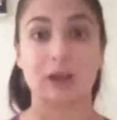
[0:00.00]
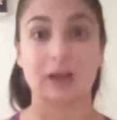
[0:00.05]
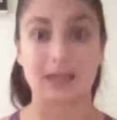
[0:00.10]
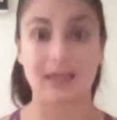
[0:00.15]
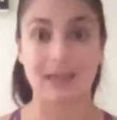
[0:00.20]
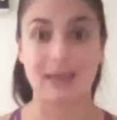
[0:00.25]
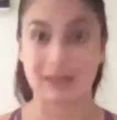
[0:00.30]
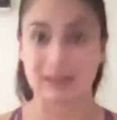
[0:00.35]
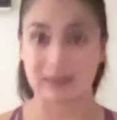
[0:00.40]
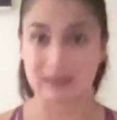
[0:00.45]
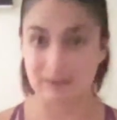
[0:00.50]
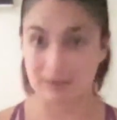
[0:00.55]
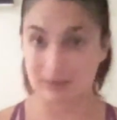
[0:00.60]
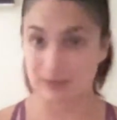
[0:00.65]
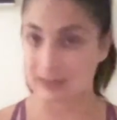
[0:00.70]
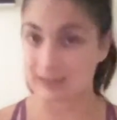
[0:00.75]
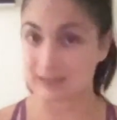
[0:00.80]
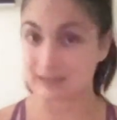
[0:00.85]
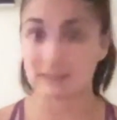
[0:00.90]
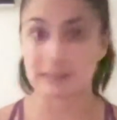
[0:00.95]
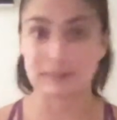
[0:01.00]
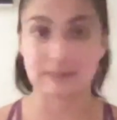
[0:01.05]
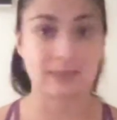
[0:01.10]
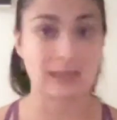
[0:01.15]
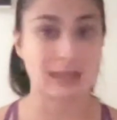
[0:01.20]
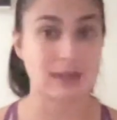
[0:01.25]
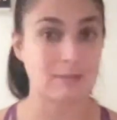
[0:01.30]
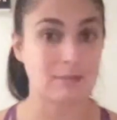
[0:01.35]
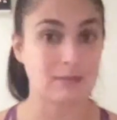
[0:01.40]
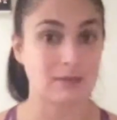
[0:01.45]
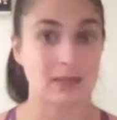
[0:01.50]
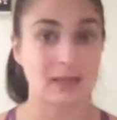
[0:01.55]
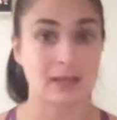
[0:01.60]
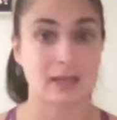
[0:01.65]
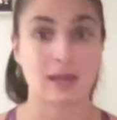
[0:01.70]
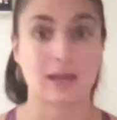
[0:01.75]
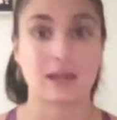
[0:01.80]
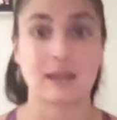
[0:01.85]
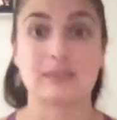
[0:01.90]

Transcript: again, it's the same thing.